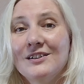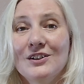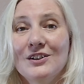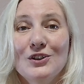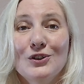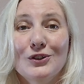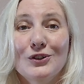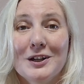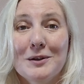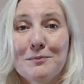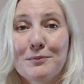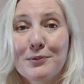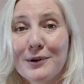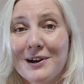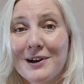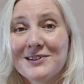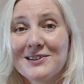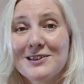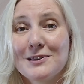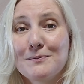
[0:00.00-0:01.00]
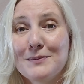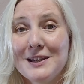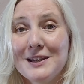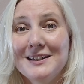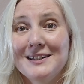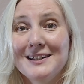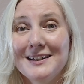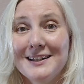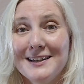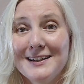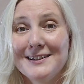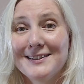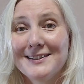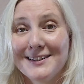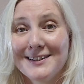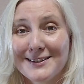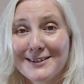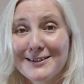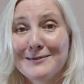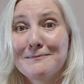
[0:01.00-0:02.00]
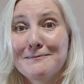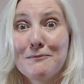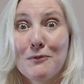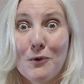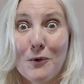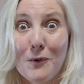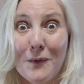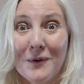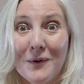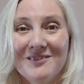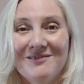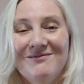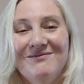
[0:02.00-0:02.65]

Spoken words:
You'll impress the PTE system more.